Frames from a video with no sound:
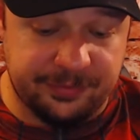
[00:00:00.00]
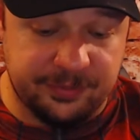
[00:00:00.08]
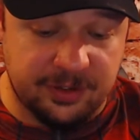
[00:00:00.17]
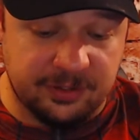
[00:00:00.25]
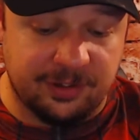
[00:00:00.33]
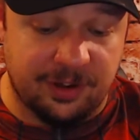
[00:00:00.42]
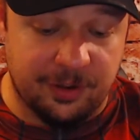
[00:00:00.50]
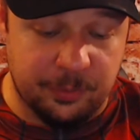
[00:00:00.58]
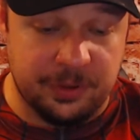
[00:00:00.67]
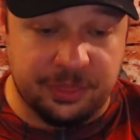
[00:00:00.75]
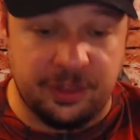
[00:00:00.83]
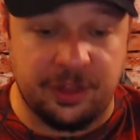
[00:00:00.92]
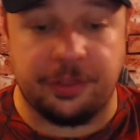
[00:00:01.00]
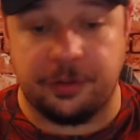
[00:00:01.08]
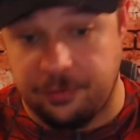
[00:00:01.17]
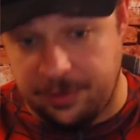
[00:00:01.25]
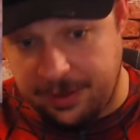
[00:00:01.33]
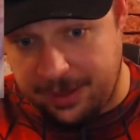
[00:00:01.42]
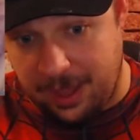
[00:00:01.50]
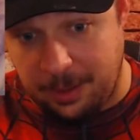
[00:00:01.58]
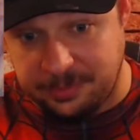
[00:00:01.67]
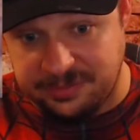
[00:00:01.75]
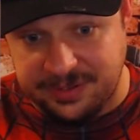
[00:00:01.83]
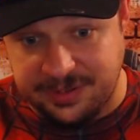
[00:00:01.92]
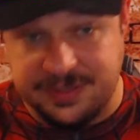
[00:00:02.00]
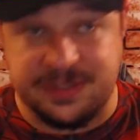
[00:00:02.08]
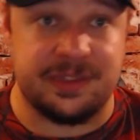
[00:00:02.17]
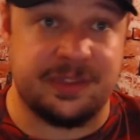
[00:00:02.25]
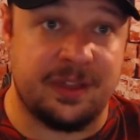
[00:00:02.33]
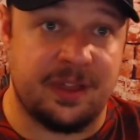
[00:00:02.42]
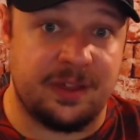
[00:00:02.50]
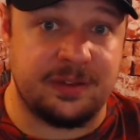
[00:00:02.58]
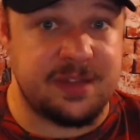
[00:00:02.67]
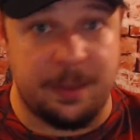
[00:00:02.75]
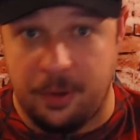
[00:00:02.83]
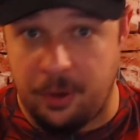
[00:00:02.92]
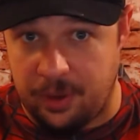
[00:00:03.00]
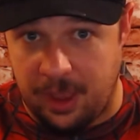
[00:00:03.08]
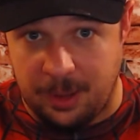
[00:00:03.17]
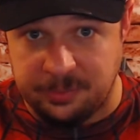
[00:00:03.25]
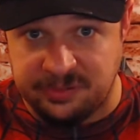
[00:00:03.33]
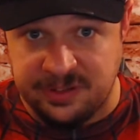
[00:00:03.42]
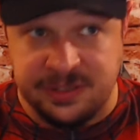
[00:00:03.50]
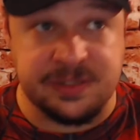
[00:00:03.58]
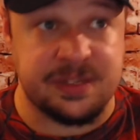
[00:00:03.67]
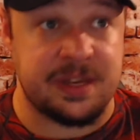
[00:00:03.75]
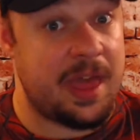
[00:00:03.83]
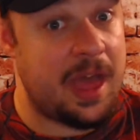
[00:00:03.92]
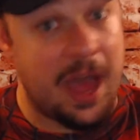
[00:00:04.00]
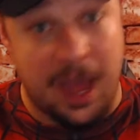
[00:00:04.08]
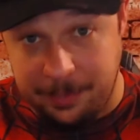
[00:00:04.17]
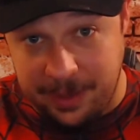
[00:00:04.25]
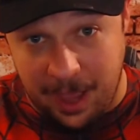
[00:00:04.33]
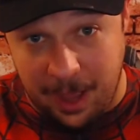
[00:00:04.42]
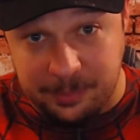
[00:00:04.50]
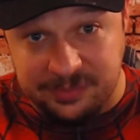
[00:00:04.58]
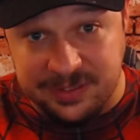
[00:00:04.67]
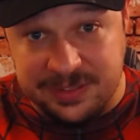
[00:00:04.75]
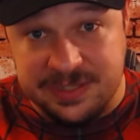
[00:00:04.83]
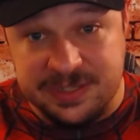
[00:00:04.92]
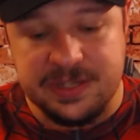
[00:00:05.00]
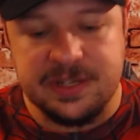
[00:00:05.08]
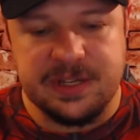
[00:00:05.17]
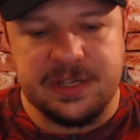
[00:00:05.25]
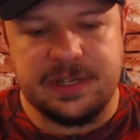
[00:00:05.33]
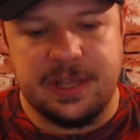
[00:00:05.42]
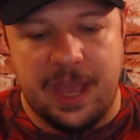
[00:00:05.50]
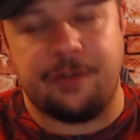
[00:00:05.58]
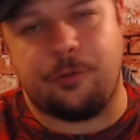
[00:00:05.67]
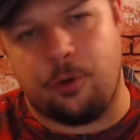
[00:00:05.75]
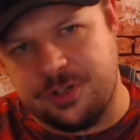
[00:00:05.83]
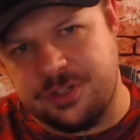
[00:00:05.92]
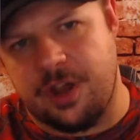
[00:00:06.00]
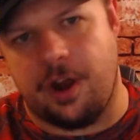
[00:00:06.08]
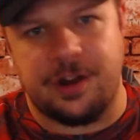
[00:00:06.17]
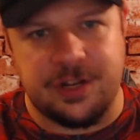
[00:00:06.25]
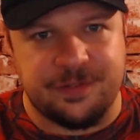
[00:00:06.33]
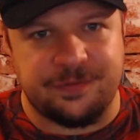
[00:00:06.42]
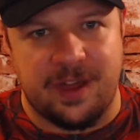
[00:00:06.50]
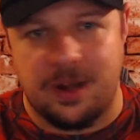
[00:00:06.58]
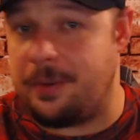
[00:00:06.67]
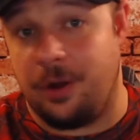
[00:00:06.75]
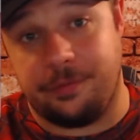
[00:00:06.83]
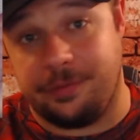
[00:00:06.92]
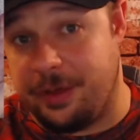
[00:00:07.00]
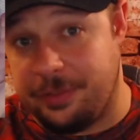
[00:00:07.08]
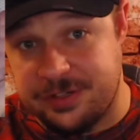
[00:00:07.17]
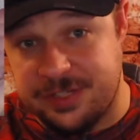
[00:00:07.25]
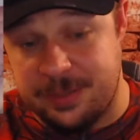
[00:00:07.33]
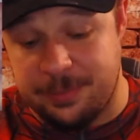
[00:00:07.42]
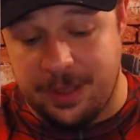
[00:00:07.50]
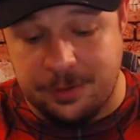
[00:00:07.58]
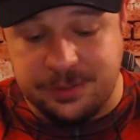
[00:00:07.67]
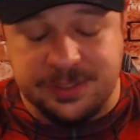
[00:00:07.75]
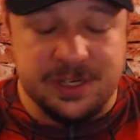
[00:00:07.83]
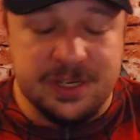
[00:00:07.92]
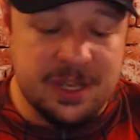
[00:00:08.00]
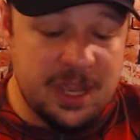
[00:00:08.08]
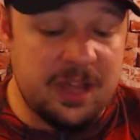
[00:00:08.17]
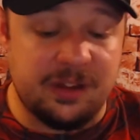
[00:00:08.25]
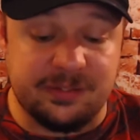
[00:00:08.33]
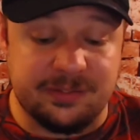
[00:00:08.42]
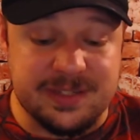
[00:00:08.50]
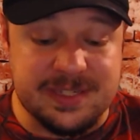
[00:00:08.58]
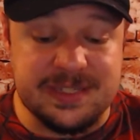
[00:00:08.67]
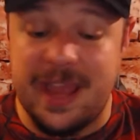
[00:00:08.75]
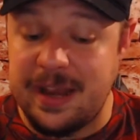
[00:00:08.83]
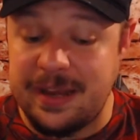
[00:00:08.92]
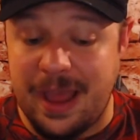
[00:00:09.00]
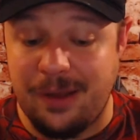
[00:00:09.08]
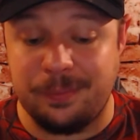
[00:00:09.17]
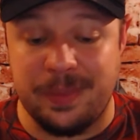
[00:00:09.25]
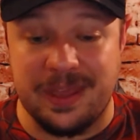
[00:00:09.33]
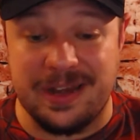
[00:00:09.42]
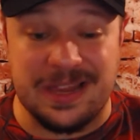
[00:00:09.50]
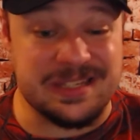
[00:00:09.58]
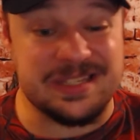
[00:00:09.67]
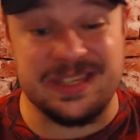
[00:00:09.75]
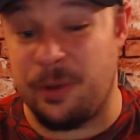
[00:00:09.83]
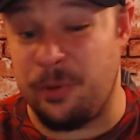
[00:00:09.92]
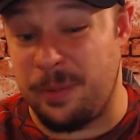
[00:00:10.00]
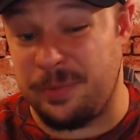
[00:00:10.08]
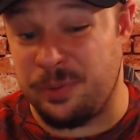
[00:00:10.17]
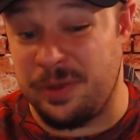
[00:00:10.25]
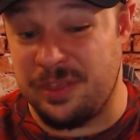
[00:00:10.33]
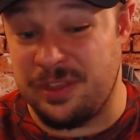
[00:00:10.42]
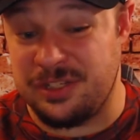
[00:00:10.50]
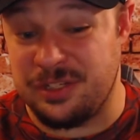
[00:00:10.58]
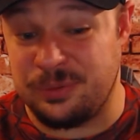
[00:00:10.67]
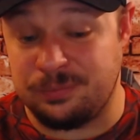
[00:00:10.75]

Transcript: along with the other Green Goblins and the Demo Goblins and the Hobgoblins and, of course, Carnage, Venom, and all of the other symbiotes. He'll stand out and be a nice segue between the two.